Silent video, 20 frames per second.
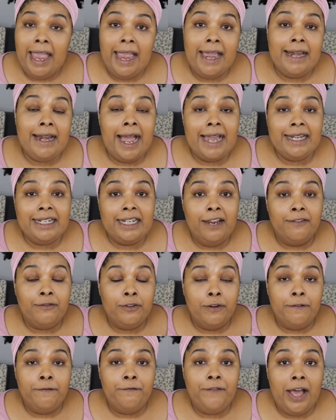And I
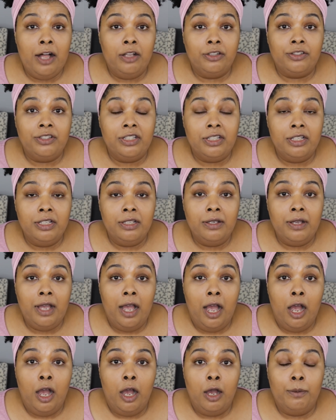never felt
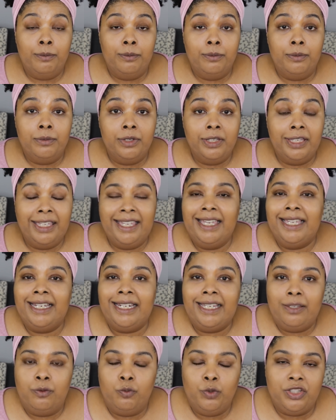um,
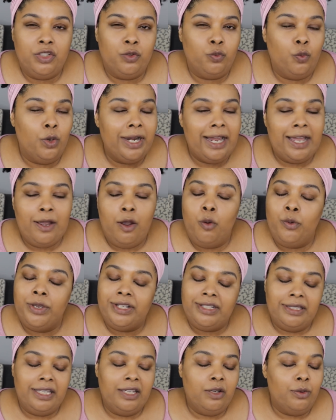kitty, which is what I
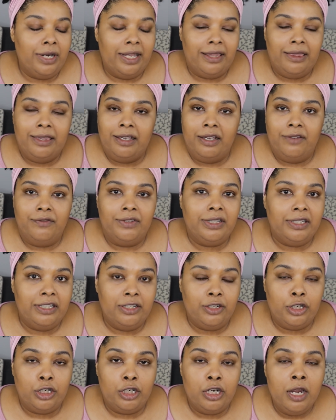always think when I think of
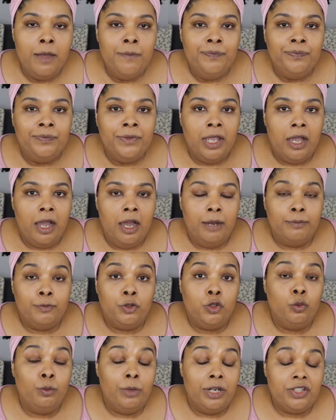glitter,
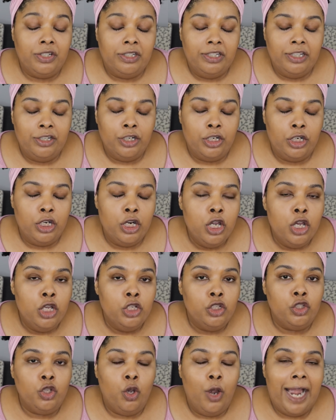um, too much glitter.
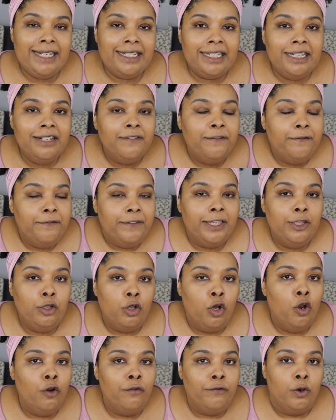So I didn't feel
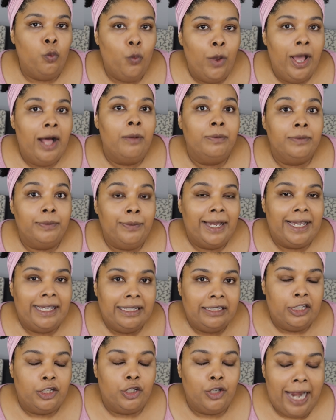overwhelmed by
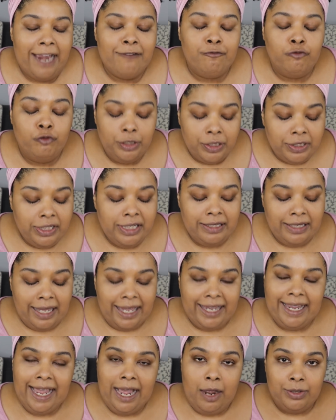glitter. I really
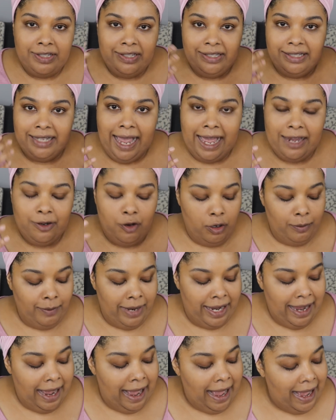like how it sat on
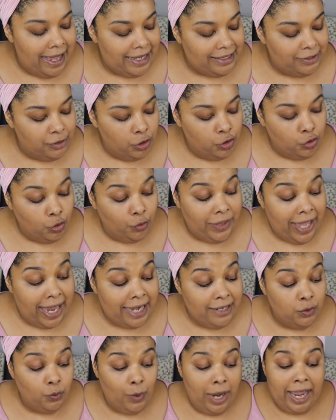my eyes. So
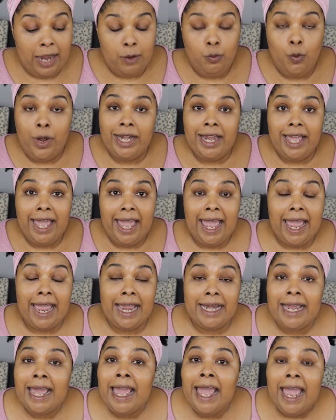that is why I went
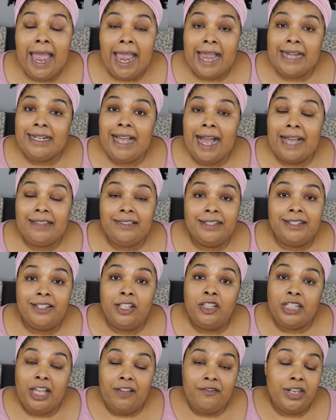ahead and got this
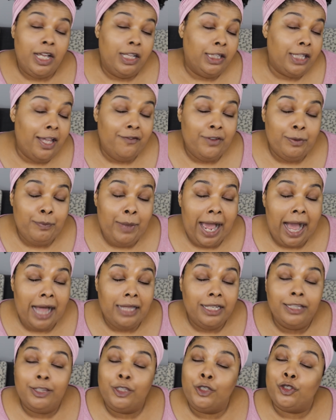eleven eleven
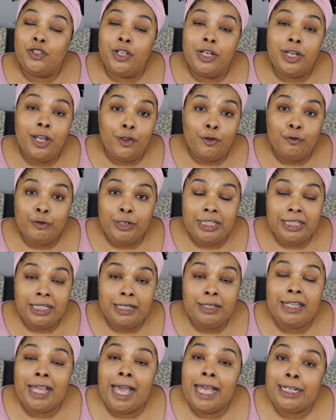palette. There's another
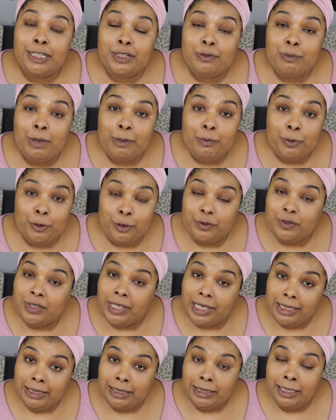reason, that is my birth
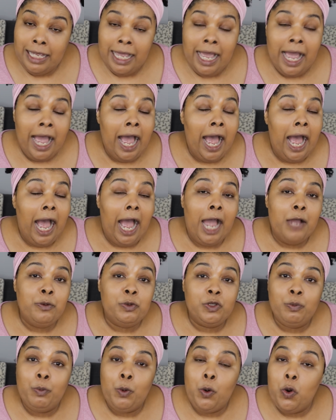date. I
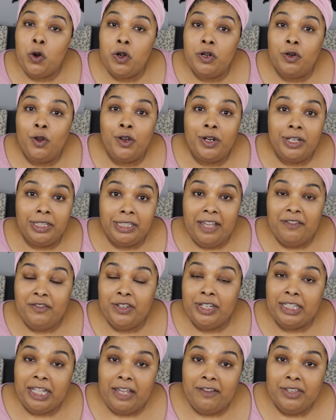was born on
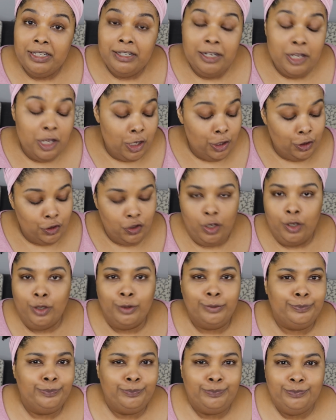eleven eleven,
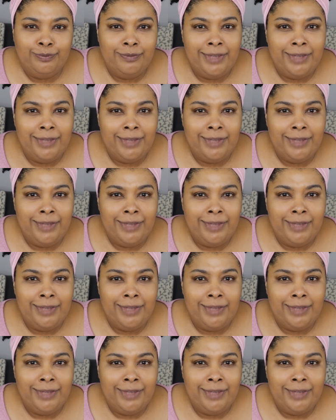so